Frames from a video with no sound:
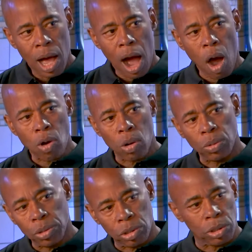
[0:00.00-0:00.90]
our
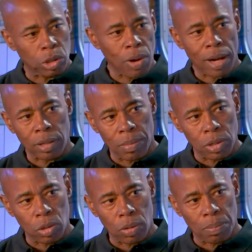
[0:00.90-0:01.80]
goal is to attract them
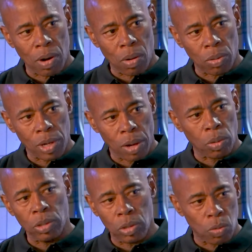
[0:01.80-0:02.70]
into the borough, not
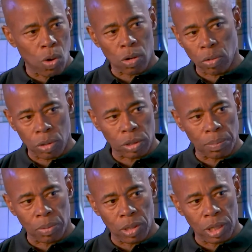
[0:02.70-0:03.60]
only to walk across the
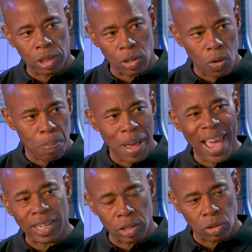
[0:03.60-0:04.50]
bridge and go
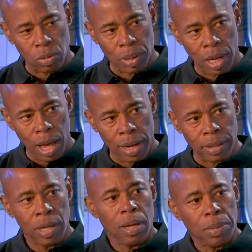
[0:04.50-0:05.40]
back into
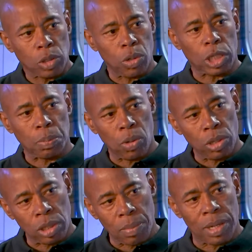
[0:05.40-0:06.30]
Manhattan, but to
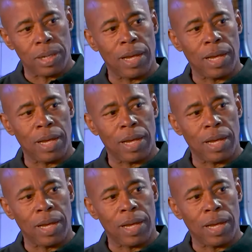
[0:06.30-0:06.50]
explore some of the